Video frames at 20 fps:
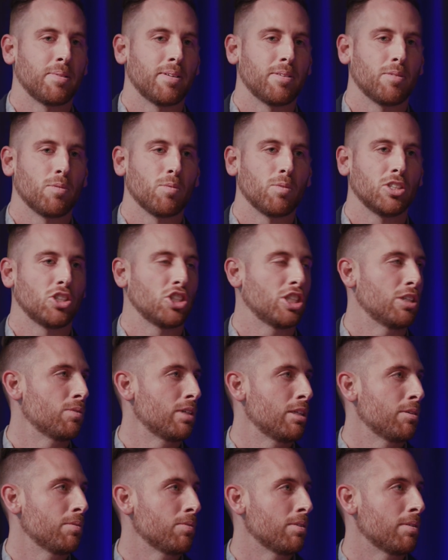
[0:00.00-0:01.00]
And when she
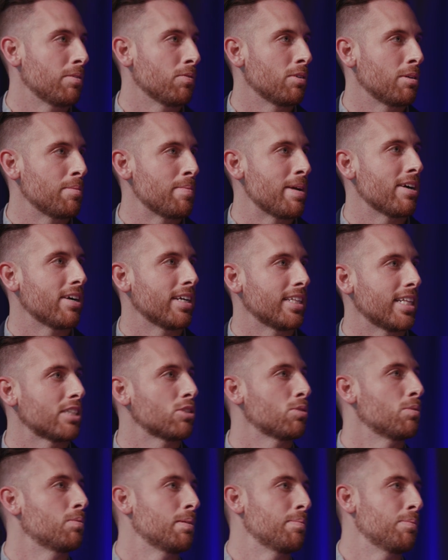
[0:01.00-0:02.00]
remarried,
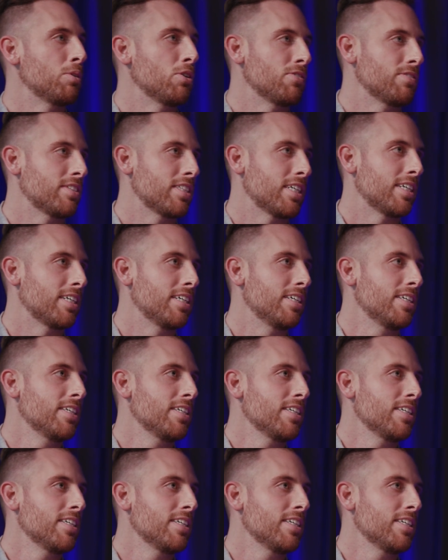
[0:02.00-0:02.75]
that's when we moved to